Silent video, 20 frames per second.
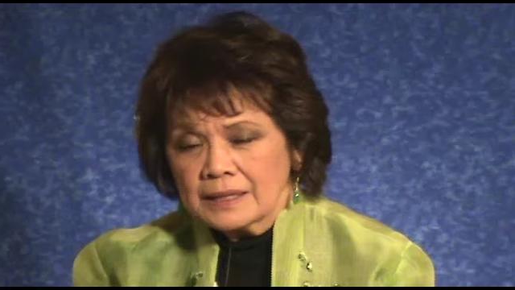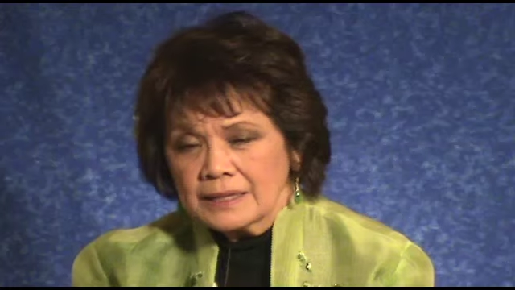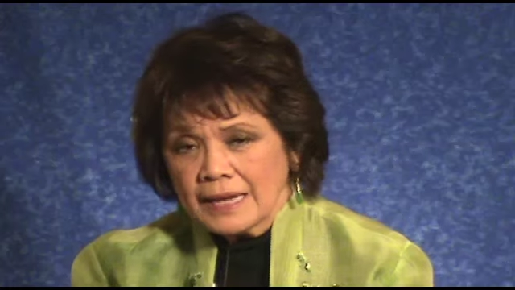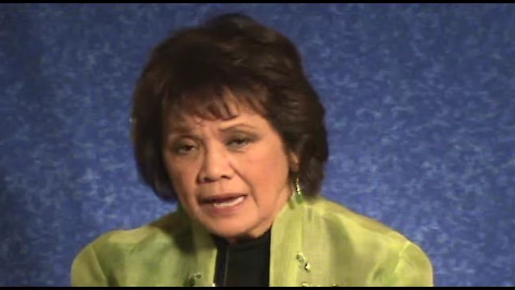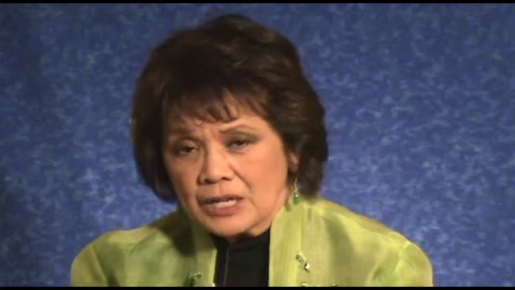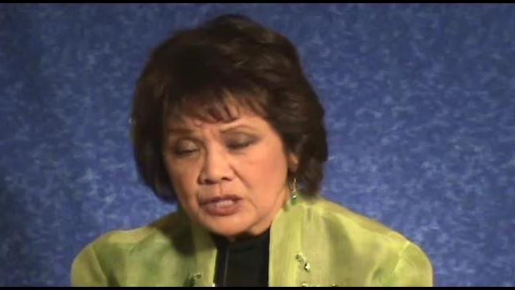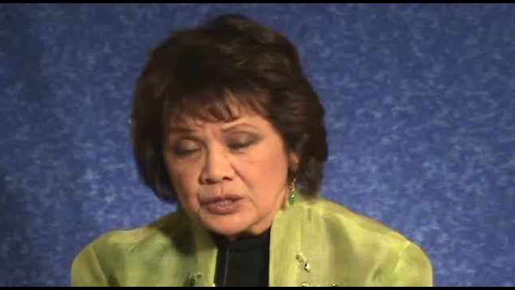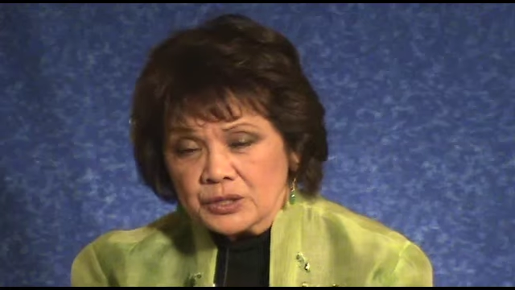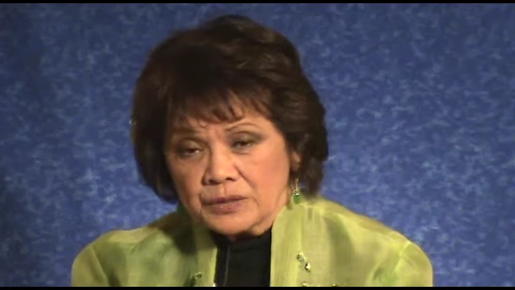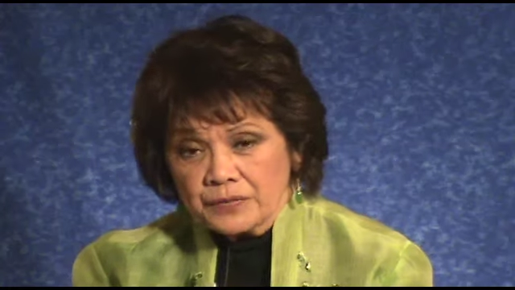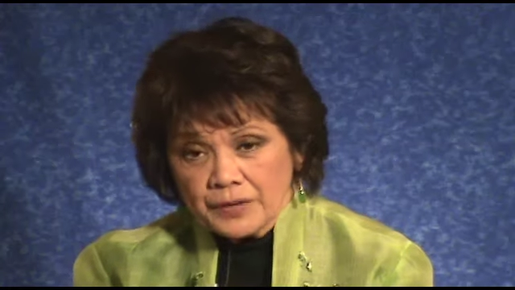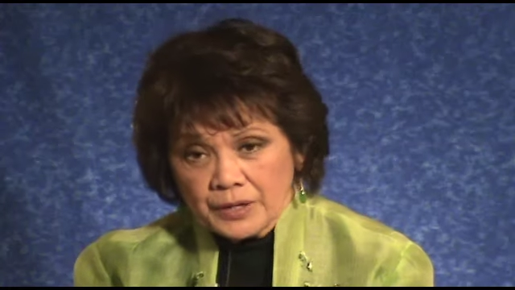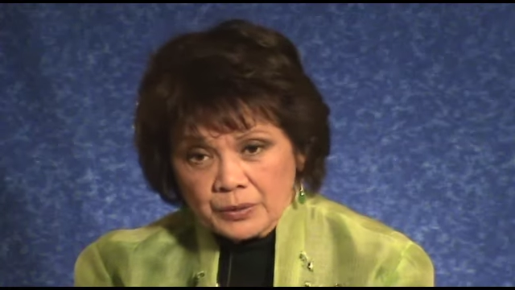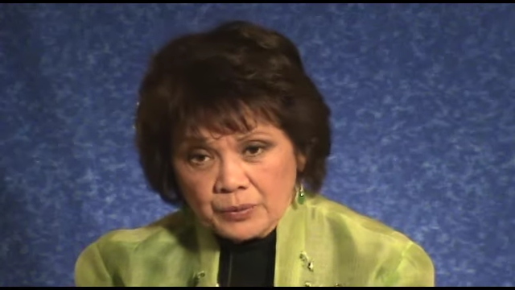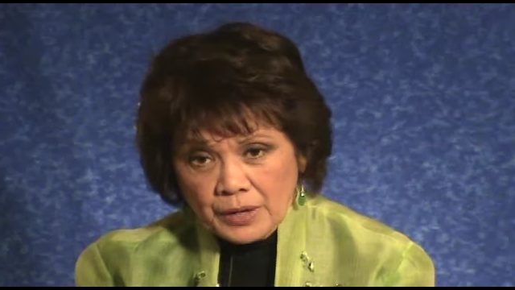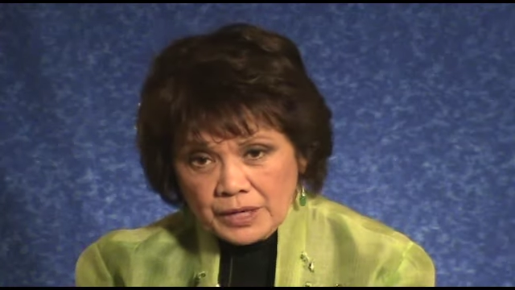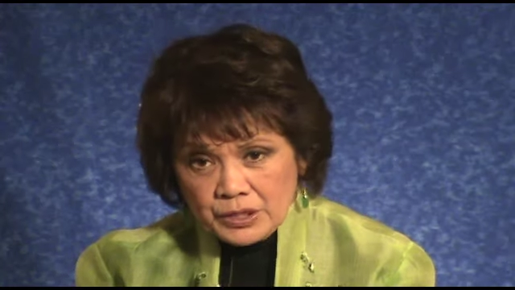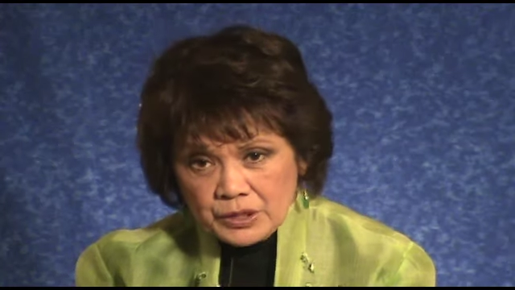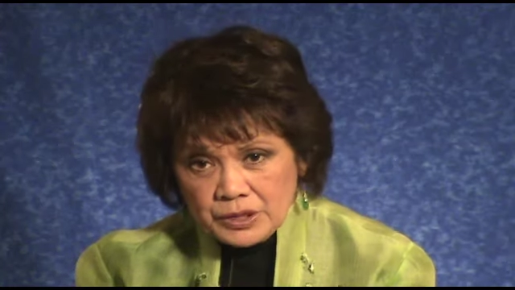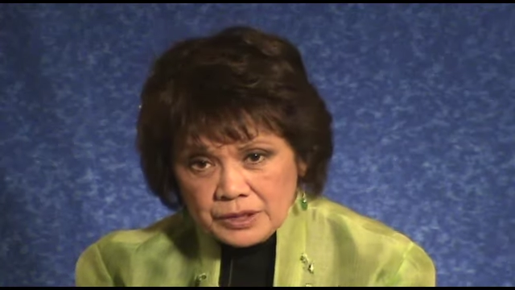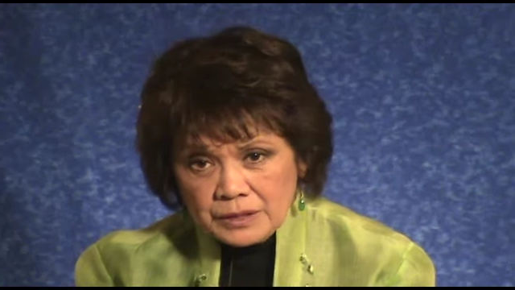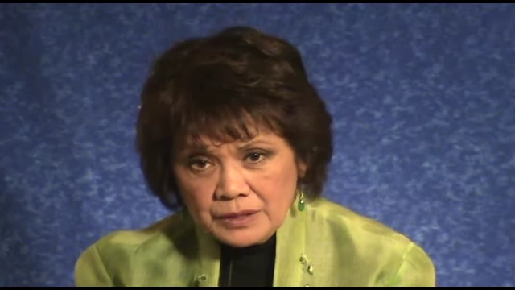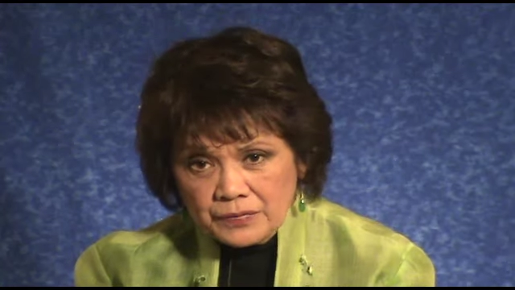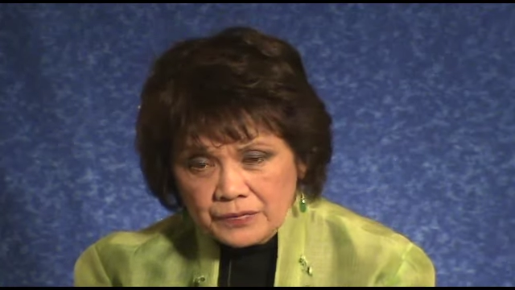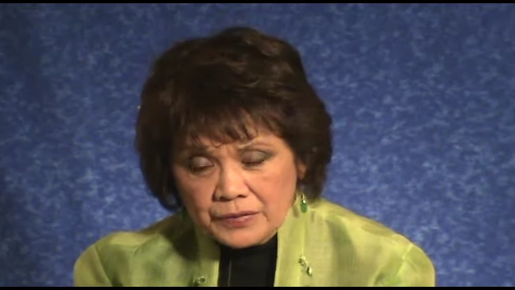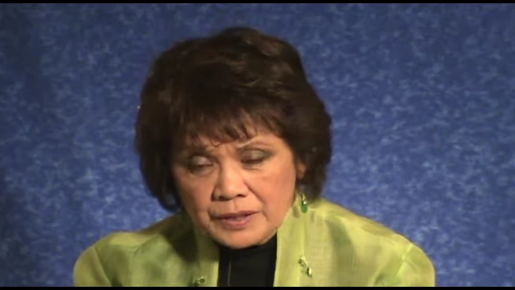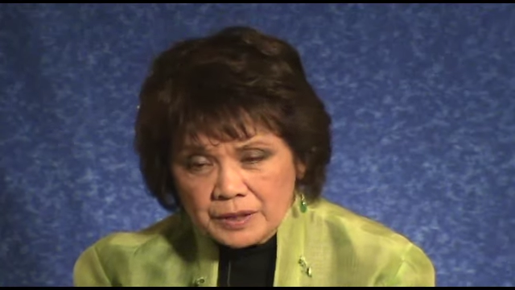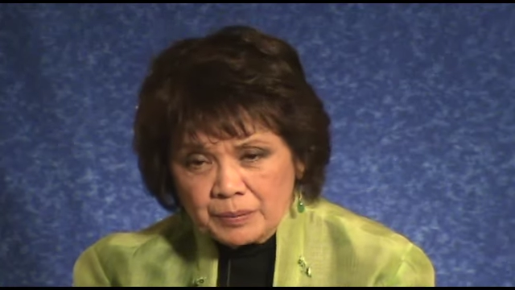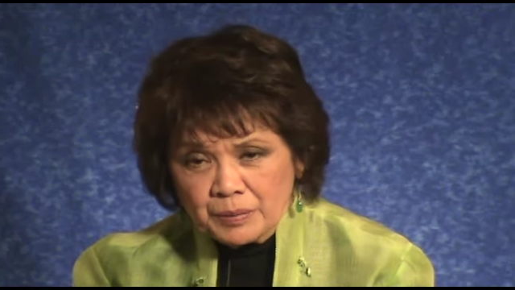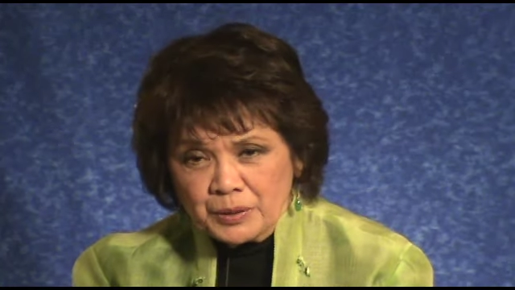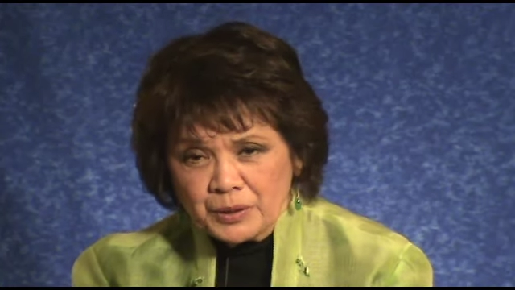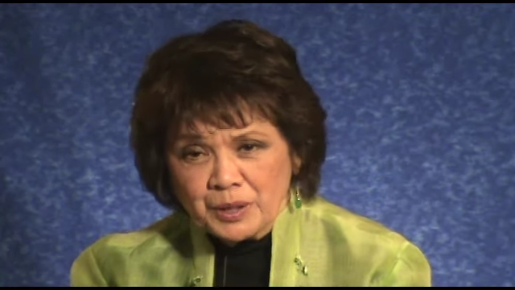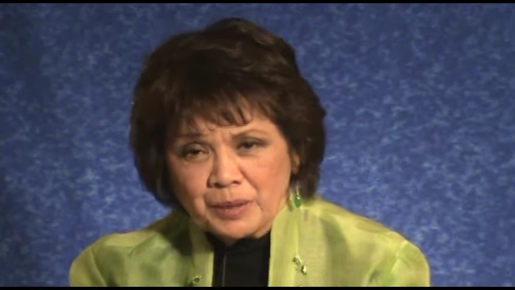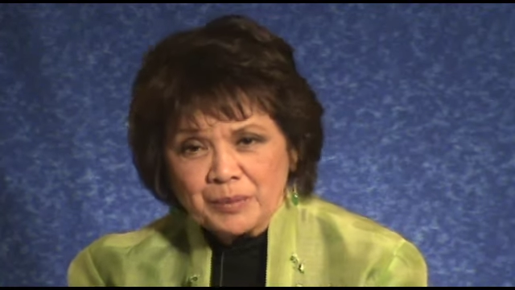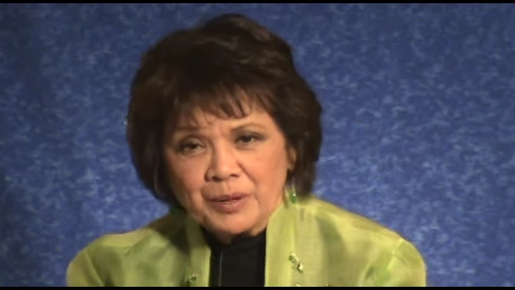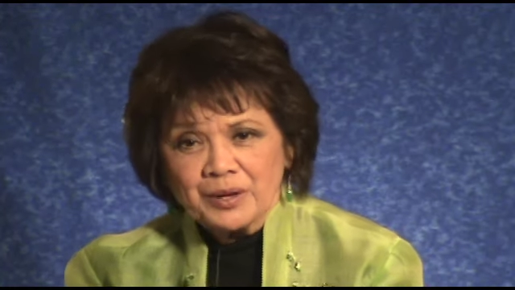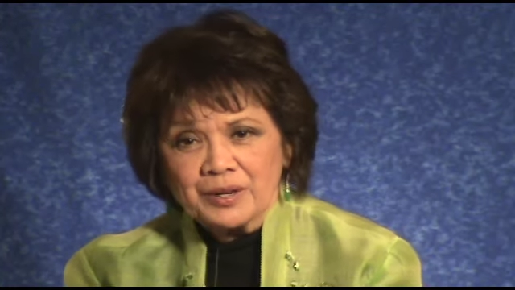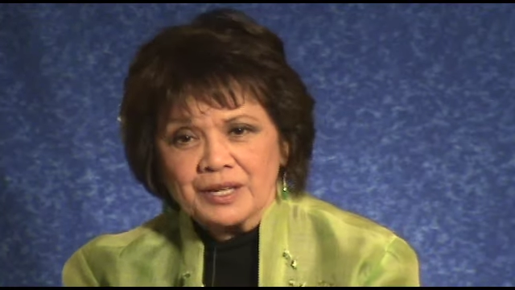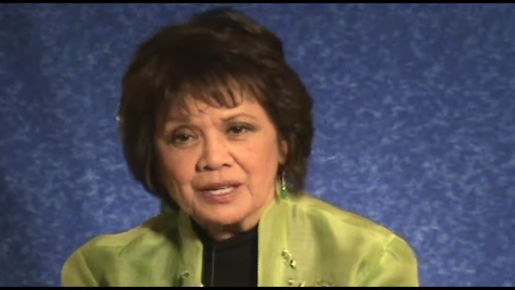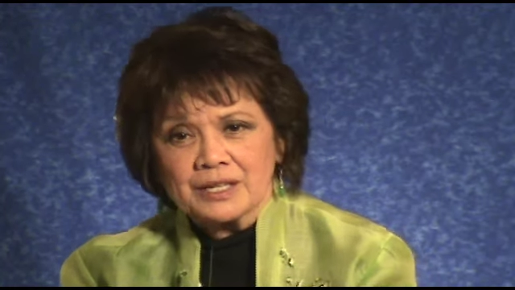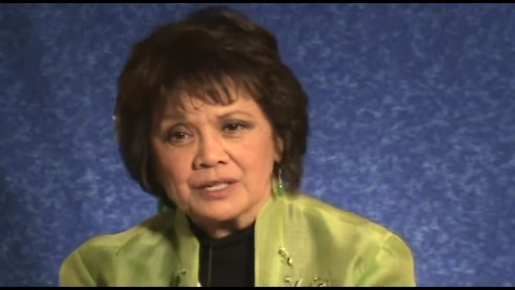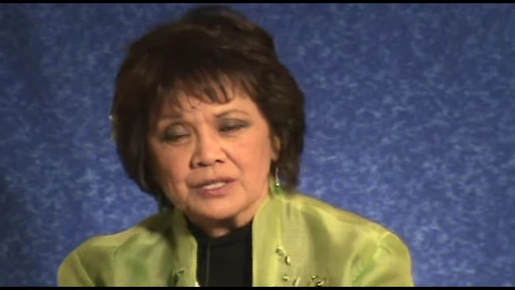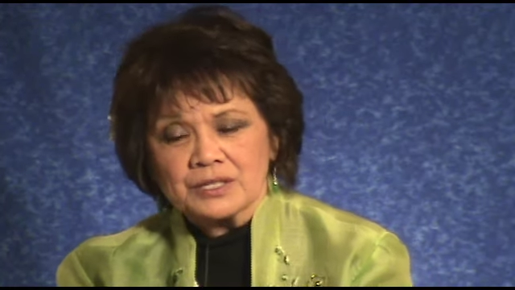National Federation of Filipino American